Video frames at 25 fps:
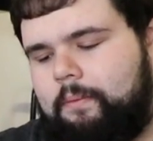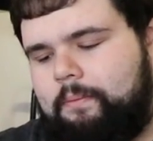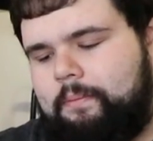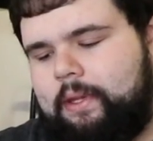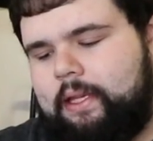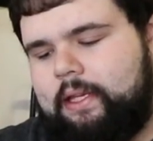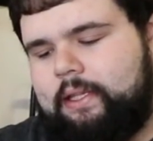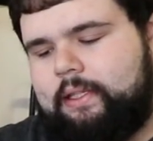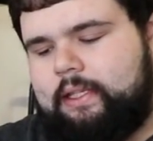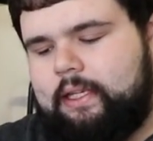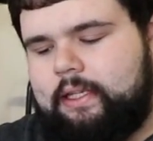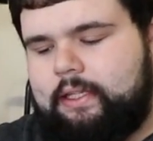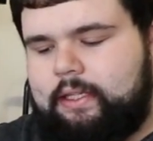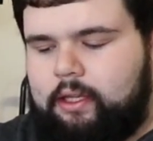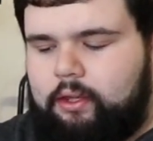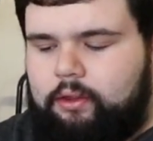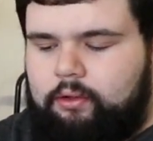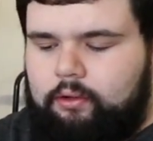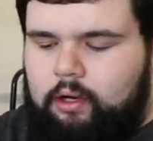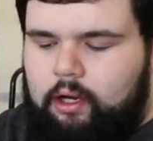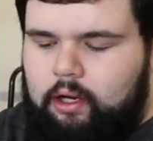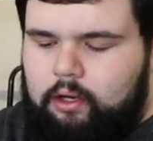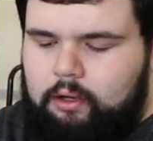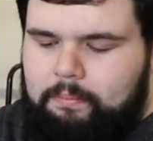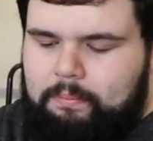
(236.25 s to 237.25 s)
This is a
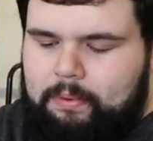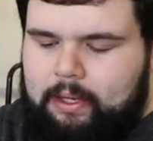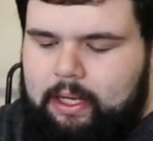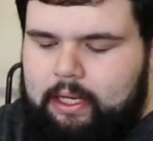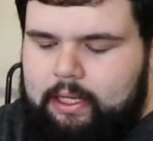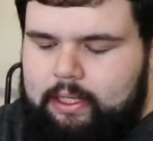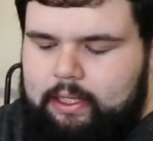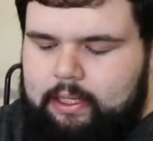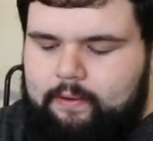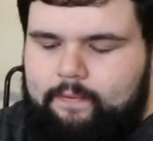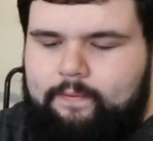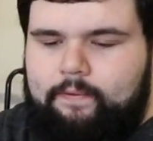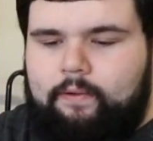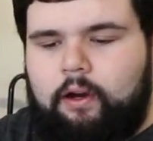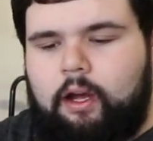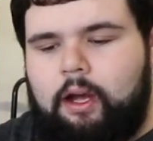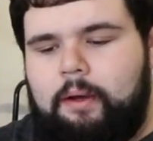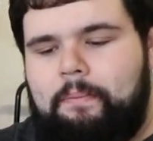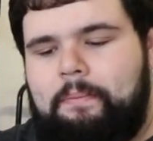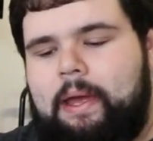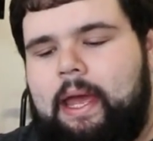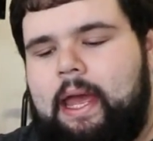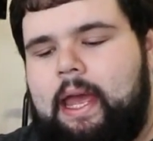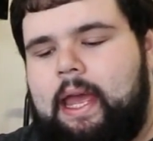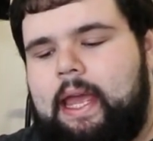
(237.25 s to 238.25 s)
throttle body
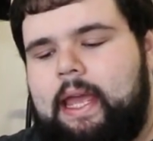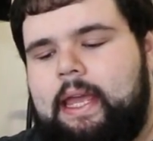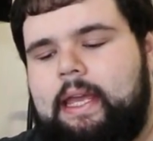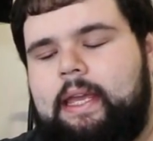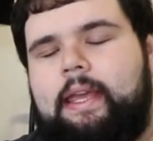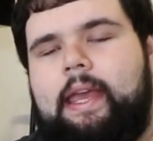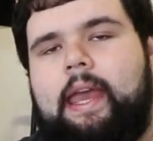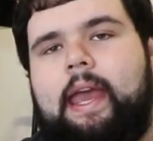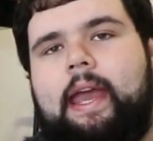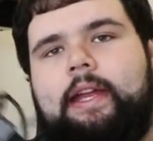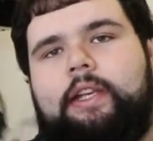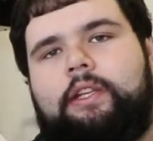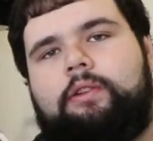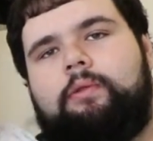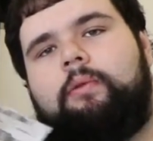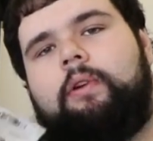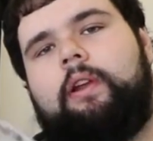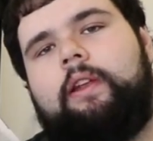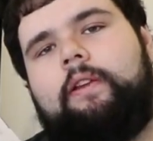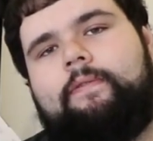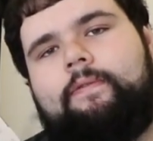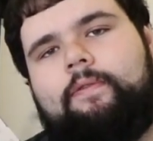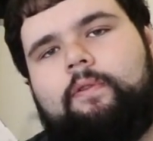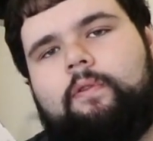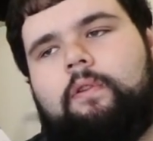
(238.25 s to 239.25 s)
from a
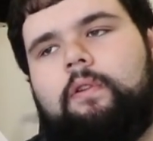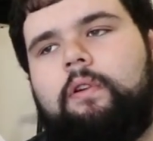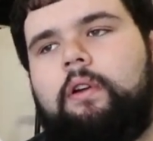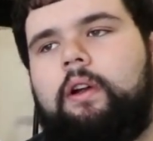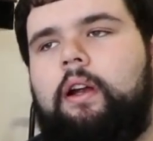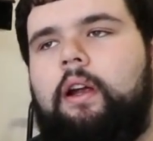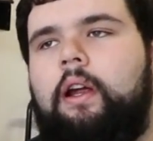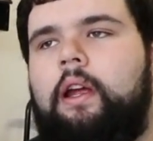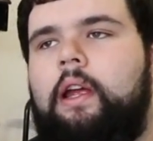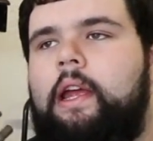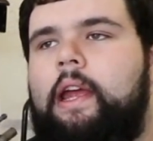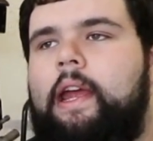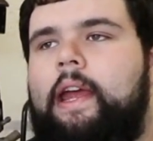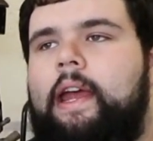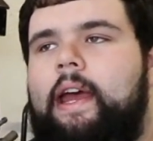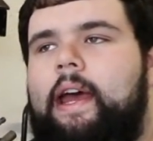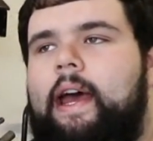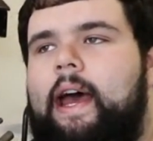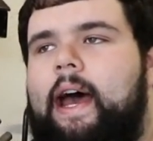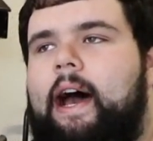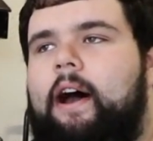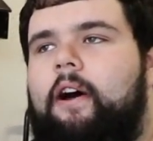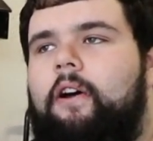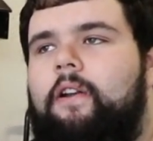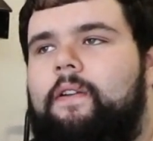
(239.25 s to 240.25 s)
K24
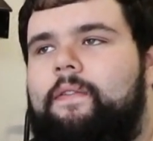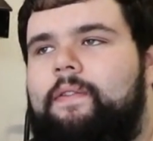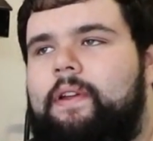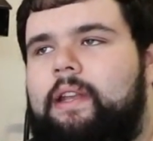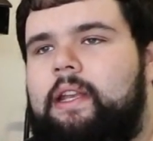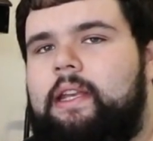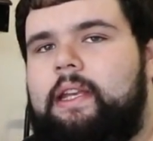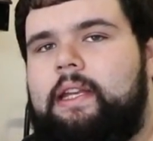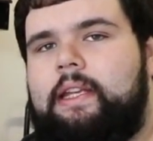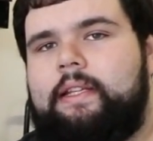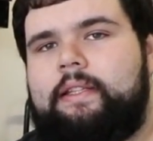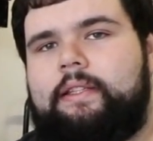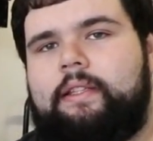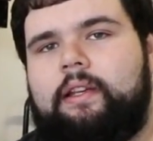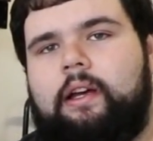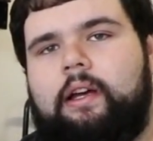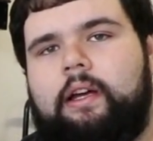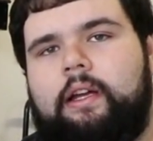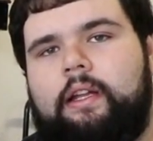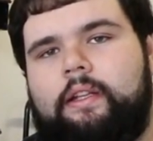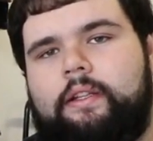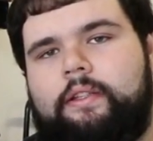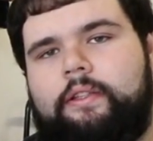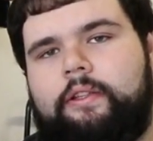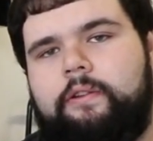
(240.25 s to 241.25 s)
out of a
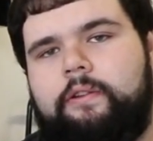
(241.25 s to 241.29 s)
Nissan